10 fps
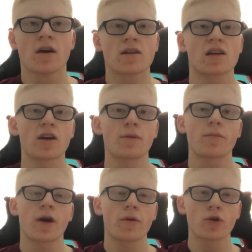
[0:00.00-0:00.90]
Certain
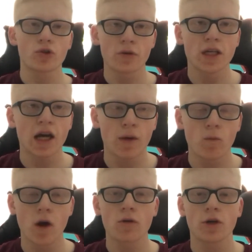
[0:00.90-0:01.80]
people, how you're doing, and
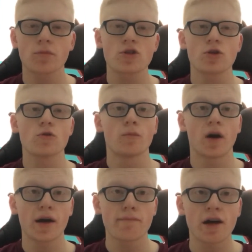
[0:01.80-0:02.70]
welcome to
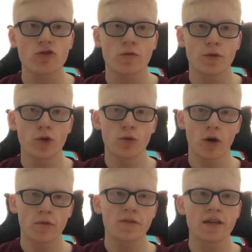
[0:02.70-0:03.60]
my match review
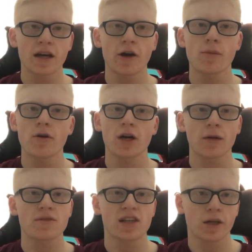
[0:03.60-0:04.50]
of the Carabao
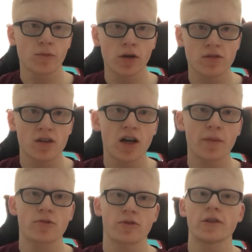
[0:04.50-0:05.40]
Cup second round tie
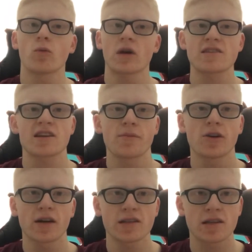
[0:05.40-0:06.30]
between West Ham
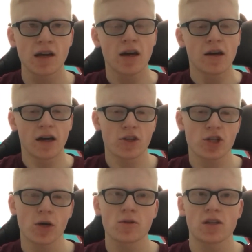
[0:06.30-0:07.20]
United and
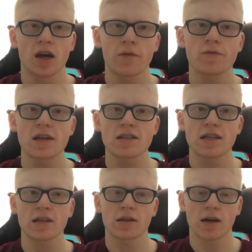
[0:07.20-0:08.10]
Charlton
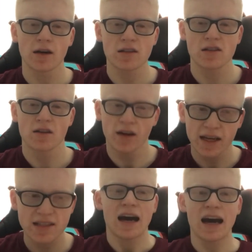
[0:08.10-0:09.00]
Athletic last
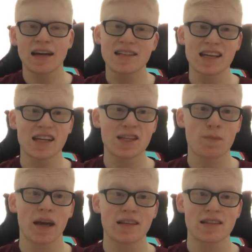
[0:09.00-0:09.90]
night. As
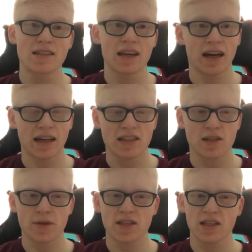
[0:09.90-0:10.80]
expected, it has
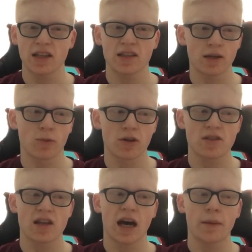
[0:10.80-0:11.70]
to be said, it
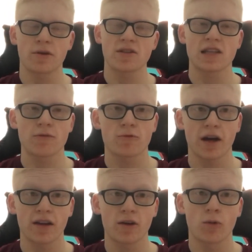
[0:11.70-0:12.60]
was the Hammers that
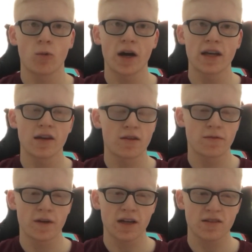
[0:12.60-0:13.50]
ran away the
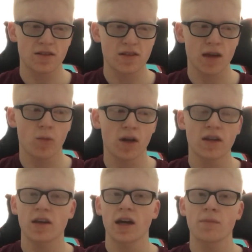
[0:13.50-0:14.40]
victors. They won
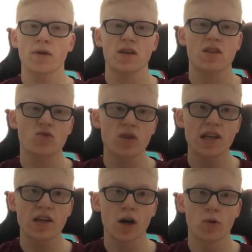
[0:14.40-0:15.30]
the game by
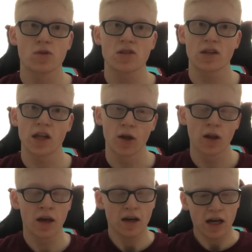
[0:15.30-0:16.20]

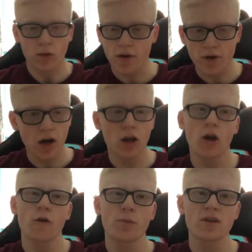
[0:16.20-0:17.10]
3-0. However, a
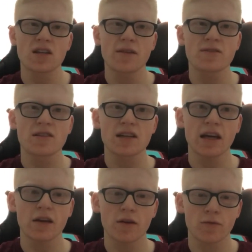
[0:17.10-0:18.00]
lot of positives to
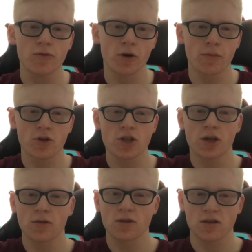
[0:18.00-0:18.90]
take from
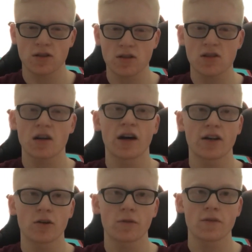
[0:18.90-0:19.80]
Charlton's
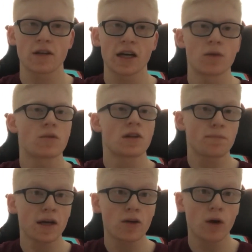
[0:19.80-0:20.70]
side of the game. We did
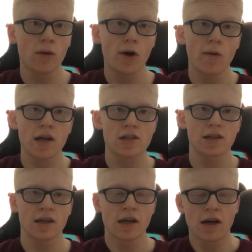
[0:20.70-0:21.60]
play quite well
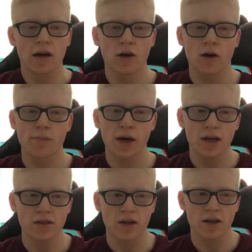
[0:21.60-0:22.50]
actually, a lot
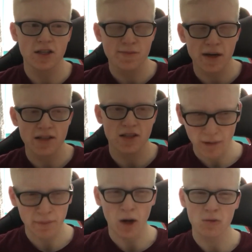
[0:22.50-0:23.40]
better than I'd expected,
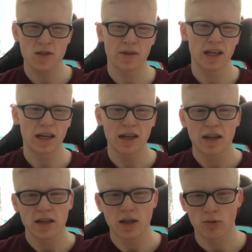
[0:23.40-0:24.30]
but ultimately
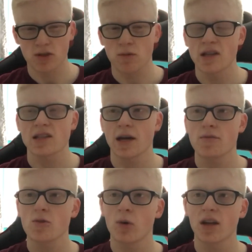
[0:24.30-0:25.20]
it was West
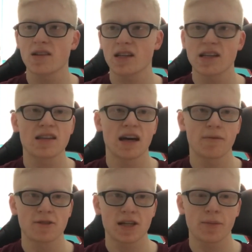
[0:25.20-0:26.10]
Ham's quality that
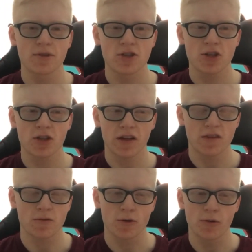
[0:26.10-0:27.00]
was able to shine
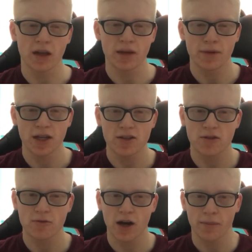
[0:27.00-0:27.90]
through and they managed to
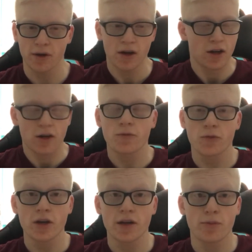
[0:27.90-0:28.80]
grab
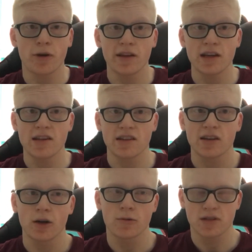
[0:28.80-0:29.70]
3 pretty decent
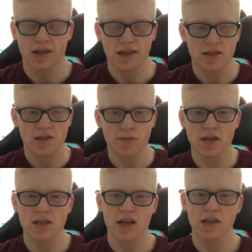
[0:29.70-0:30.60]
goals, it has to be
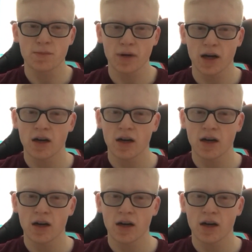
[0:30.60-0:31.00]
said. But